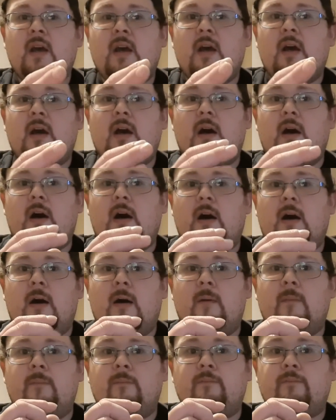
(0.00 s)

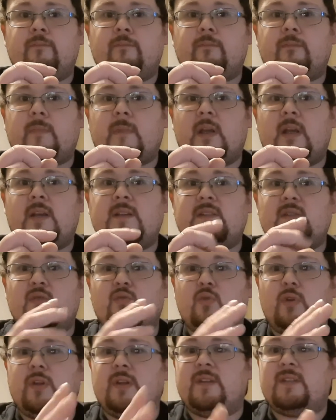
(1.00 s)
because it
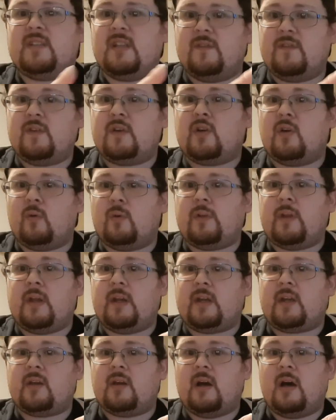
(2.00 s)
was really difficult without
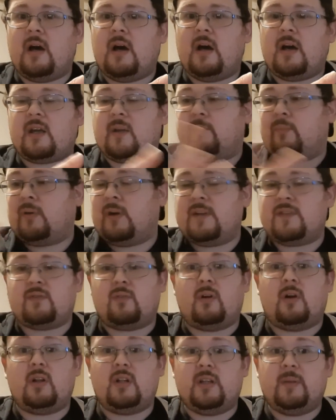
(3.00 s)
a
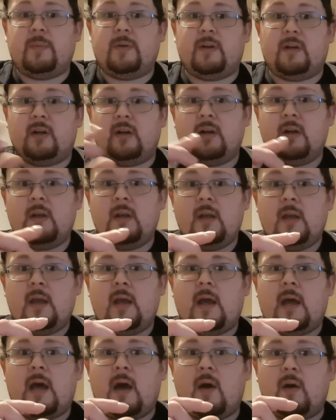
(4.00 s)
compressor or a limiter.
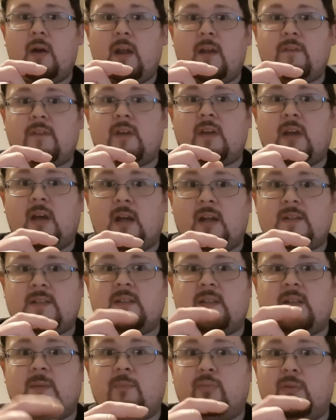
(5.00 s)
I would have to
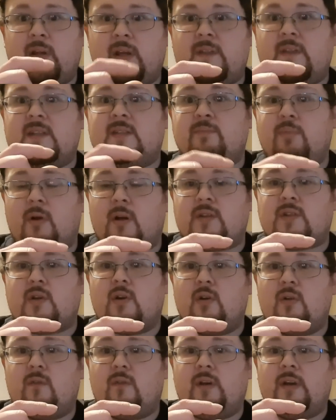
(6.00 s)
constantly play these parts
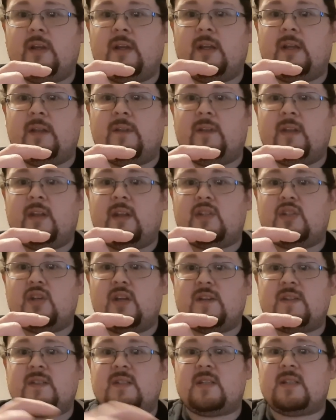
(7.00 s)
over again and then
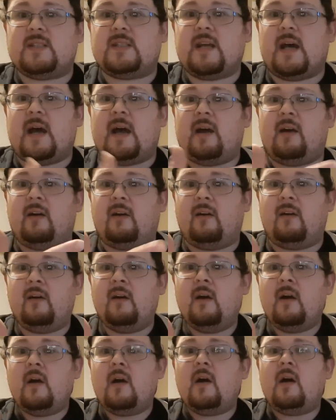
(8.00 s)
adjust the
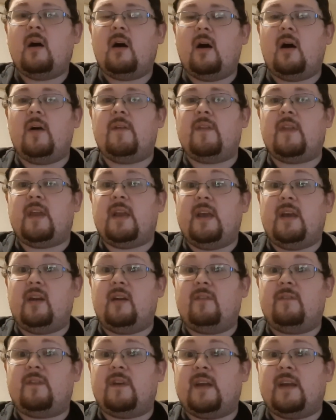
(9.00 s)
dial on the
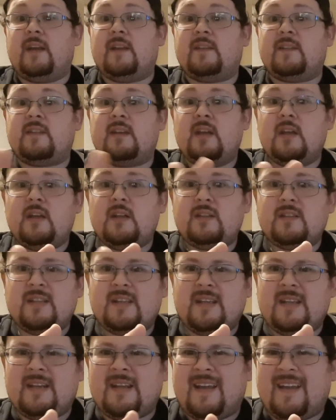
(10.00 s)
interface to
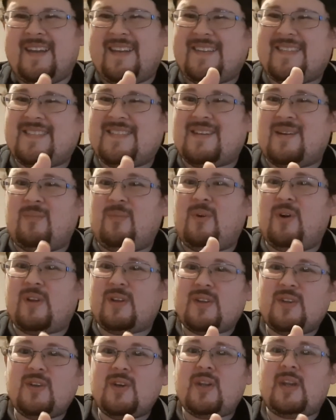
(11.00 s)
get it at a
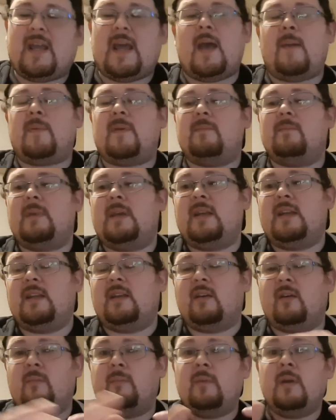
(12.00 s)
somewhat good happy
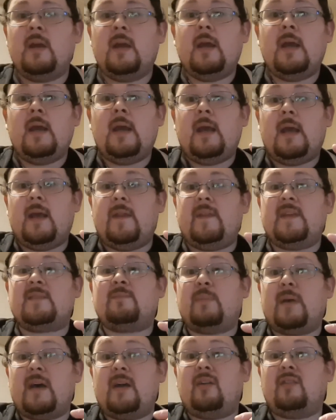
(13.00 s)
medium. And
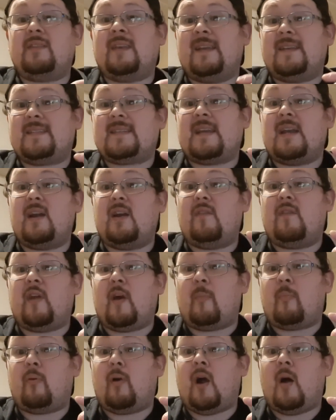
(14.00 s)
this pedal takes care of
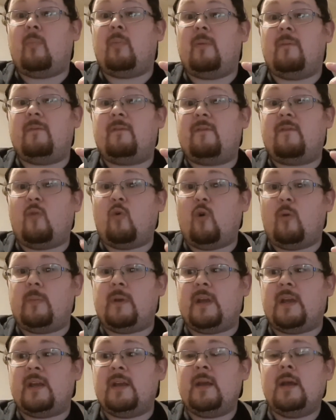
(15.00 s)
that problem for
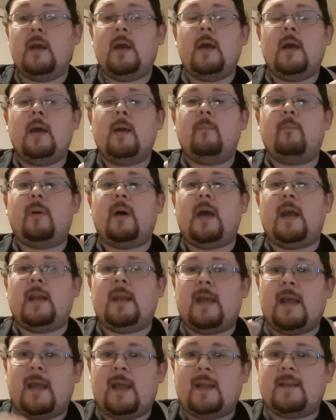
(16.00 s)
me by
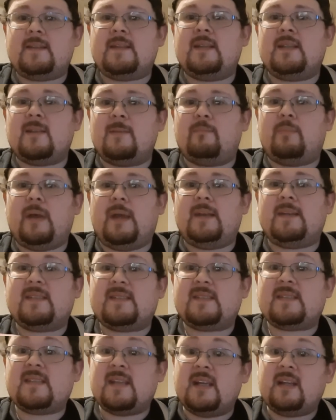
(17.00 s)
enhancing the
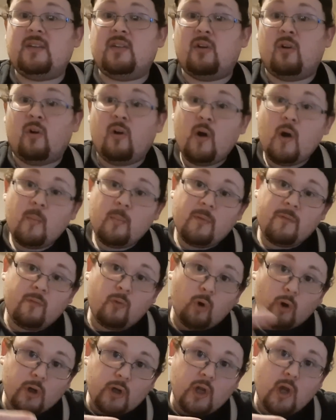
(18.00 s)
bass signal
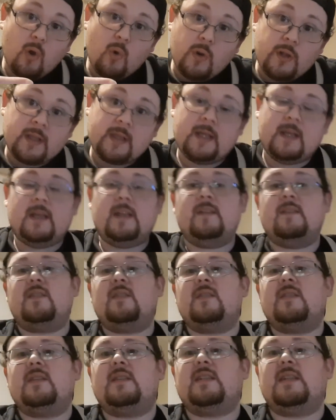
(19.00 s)
before going
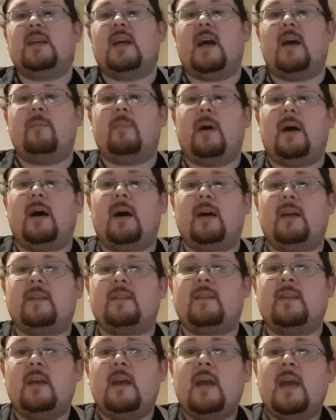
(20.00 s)
into the DI
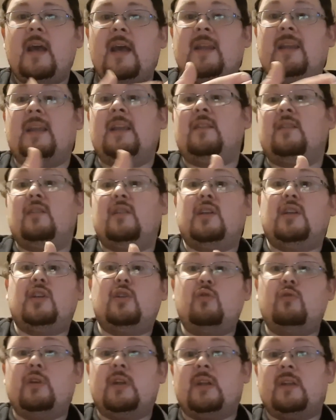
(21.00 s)
box and into the
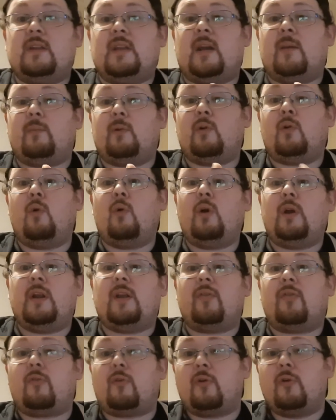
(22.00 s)
unit that I'm
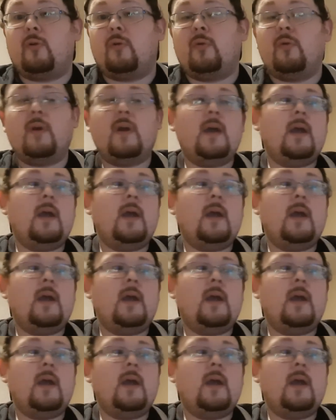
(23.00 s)
recording through.